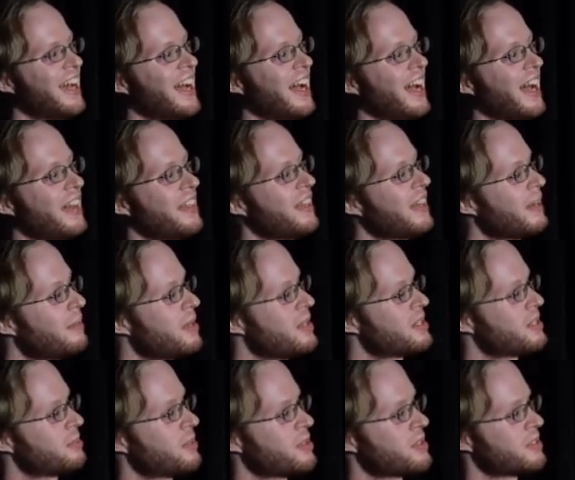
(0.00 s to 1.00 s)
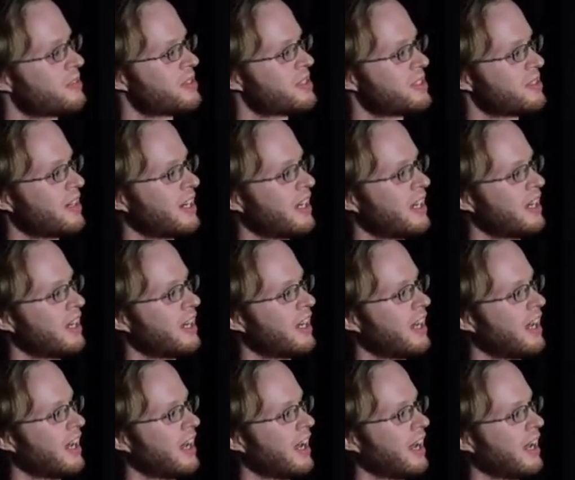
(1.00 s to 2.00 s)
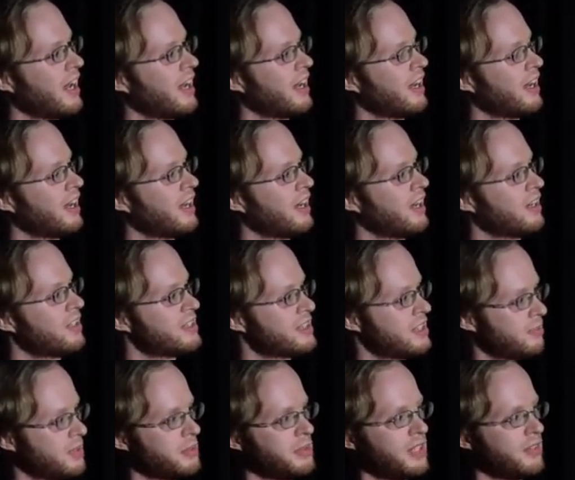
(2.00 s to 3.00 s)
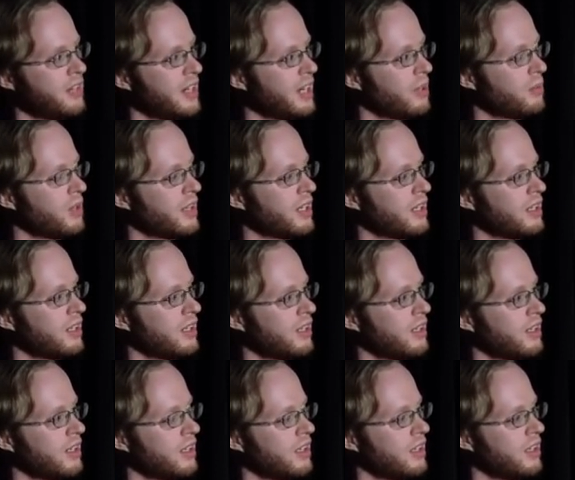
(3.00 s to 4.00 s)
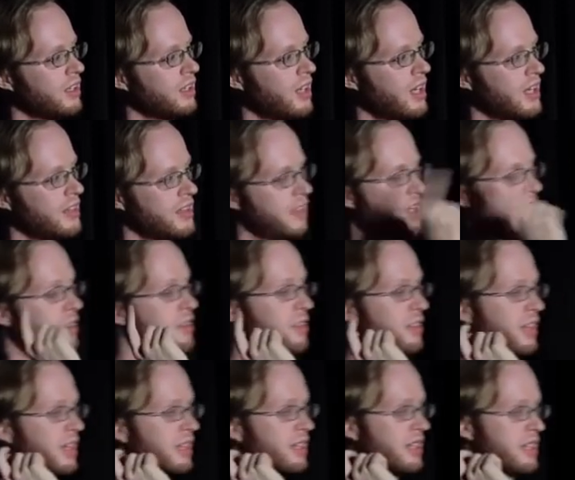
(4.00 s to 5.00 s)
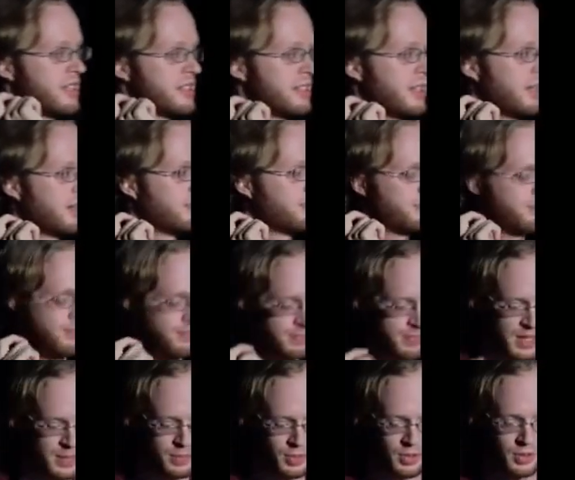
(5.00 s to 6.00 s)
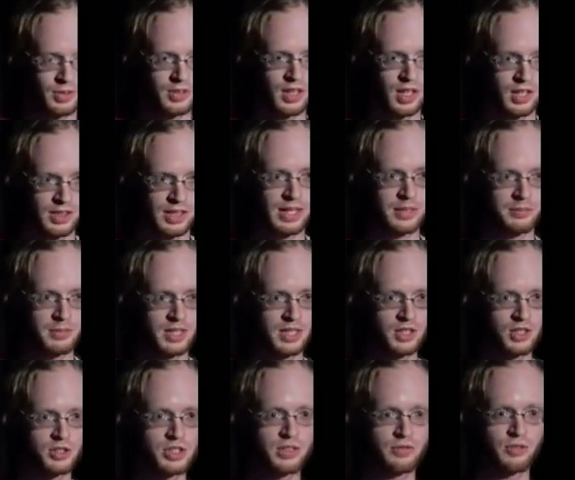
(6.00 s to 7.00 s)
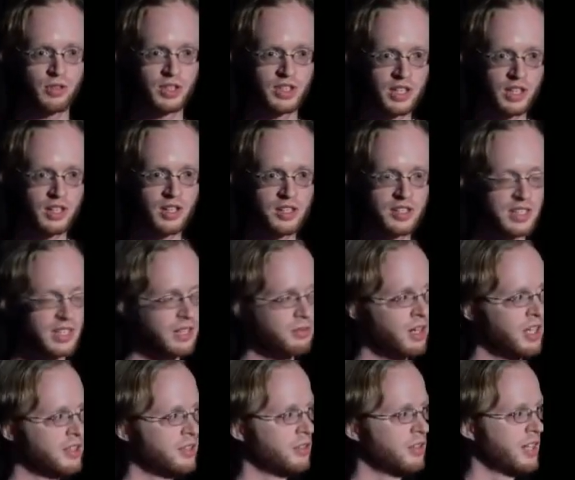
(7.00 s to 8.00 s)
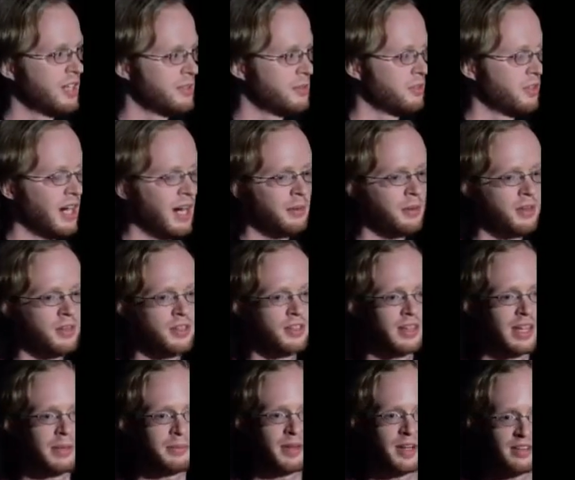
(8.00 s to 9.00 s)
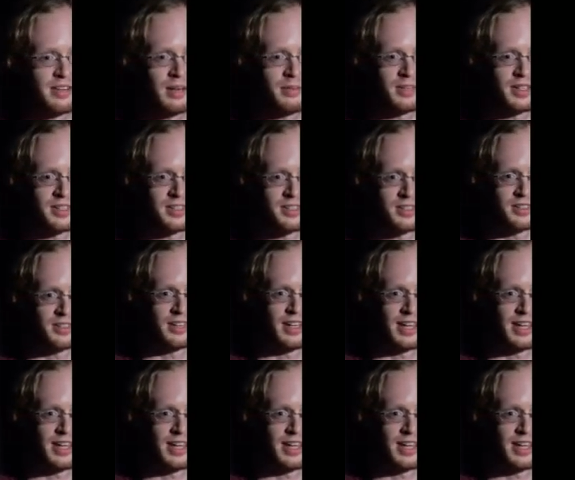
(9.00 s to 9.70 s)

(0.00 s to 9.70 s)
I think I mentioned most of this already. Uh, some people never get it working. The other thing is that people are, uh, like me use it for years and they write their own custom grammar and they're like, my grammar can do